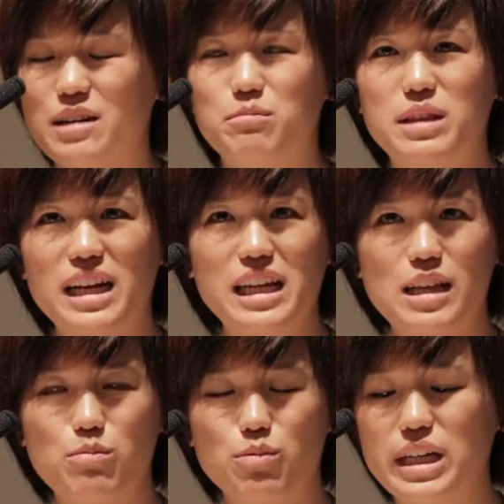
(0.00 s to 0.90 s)
But then I
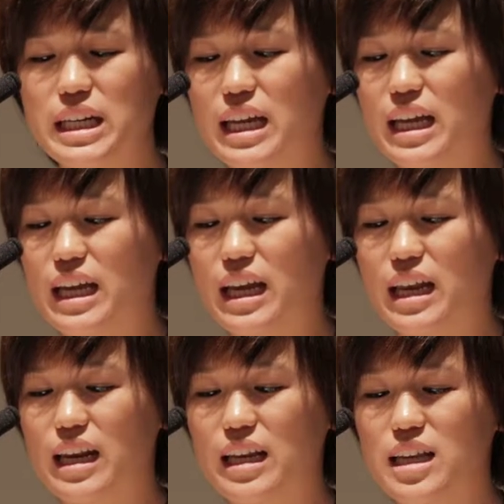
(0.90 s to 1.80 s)
keep reading,
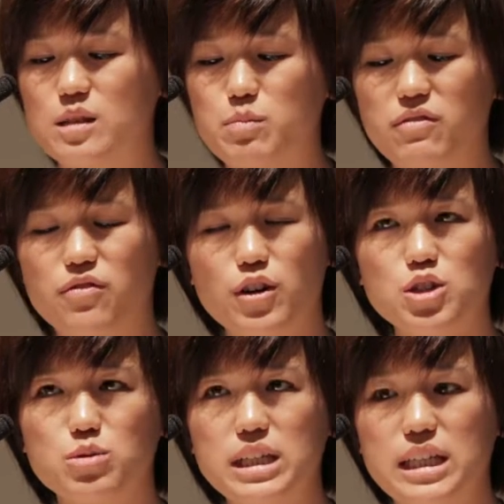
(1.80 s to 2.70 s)
and it's been
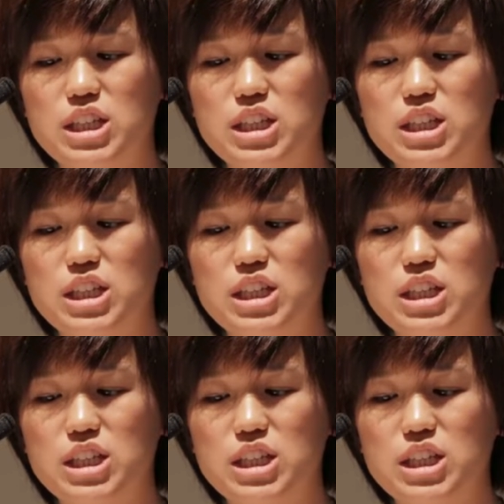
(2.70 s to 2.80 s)
virtually